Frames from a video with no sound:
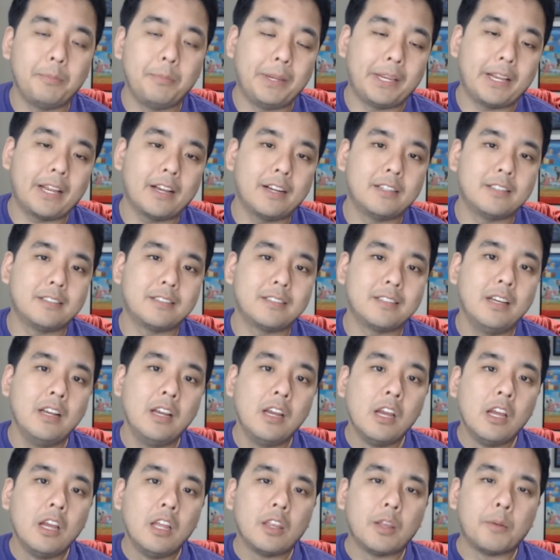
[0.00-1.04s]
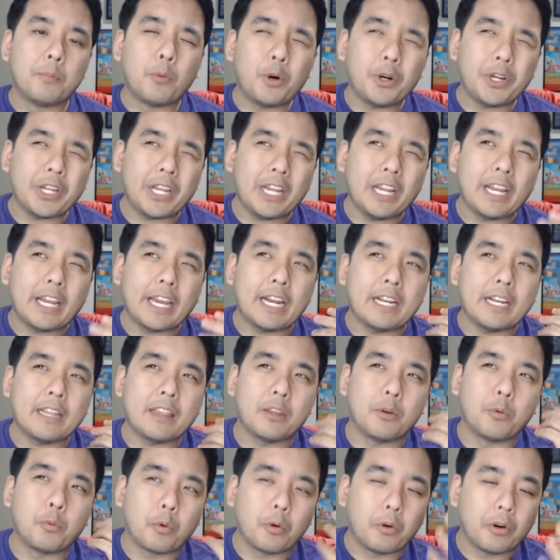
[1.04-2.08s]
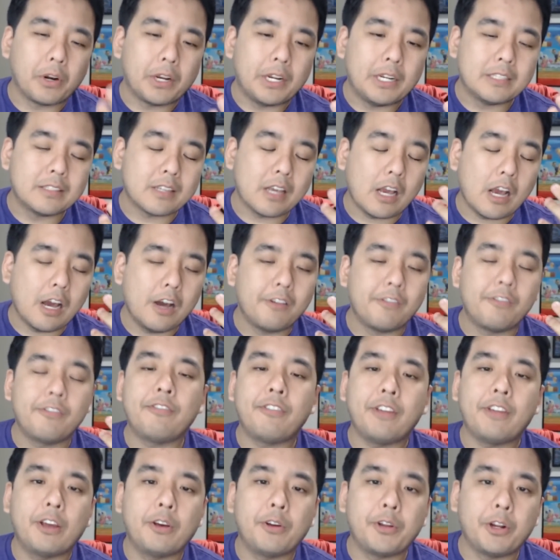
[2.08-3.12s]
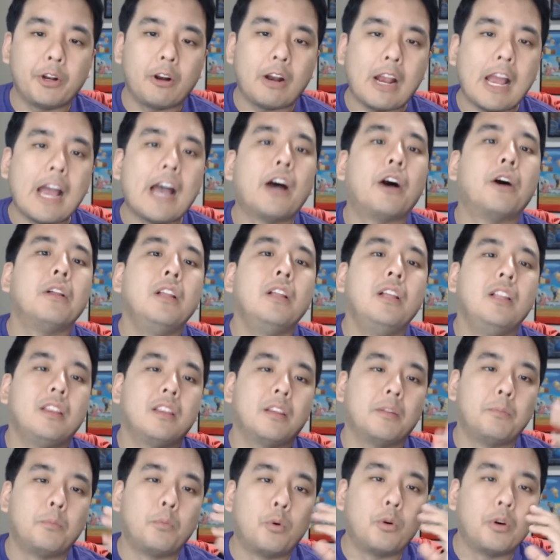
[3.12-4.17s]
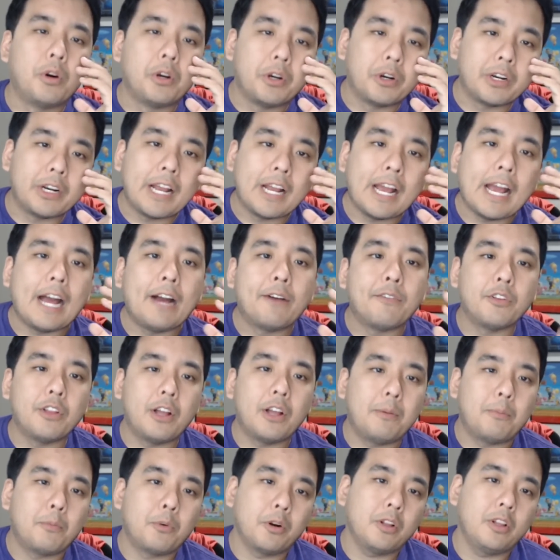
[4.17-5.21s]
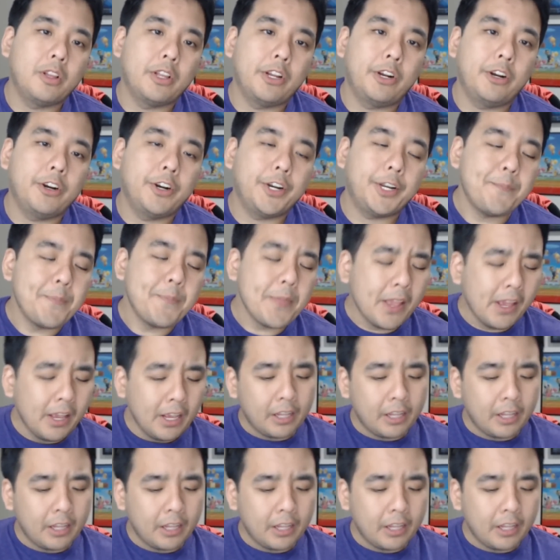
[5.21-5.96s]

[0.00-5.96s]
Because the more you can get the worries of failure out, the more you're going to have a lot more clarity.